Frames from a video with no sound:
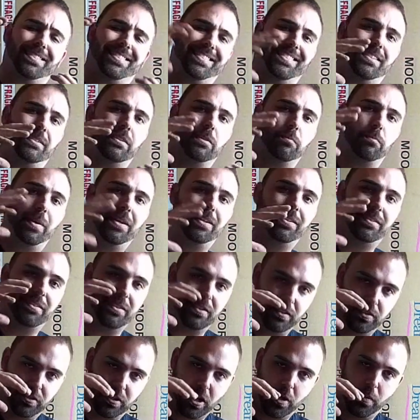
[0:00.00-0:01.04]
the piston
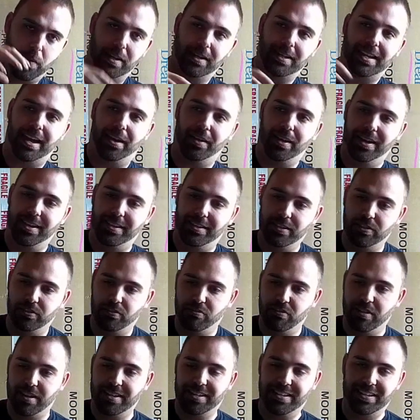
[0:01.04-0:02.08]
is going down, it is
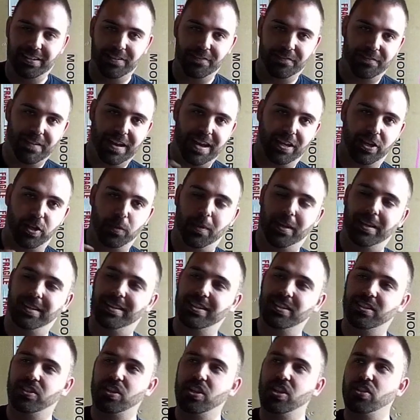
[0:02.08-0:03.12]
creating a vacuum, it
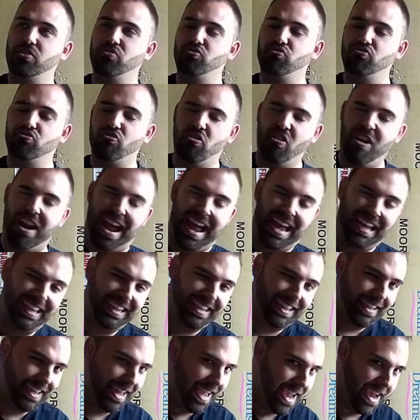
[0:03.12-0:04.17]
is
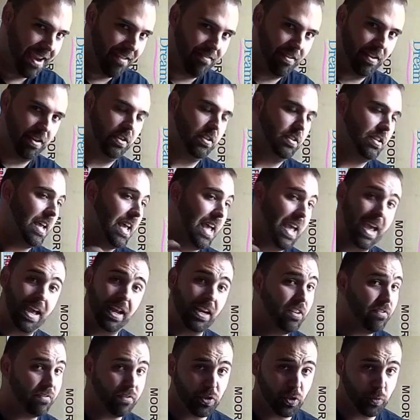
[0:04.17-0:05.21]
dragging air in at a hell
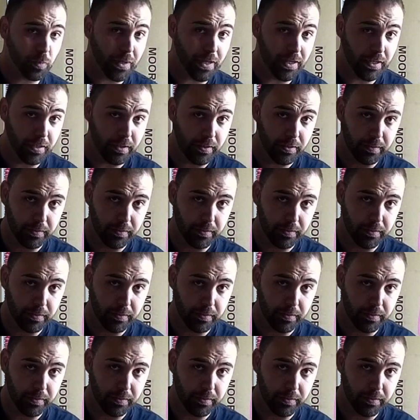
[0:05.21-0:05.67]
of a speed.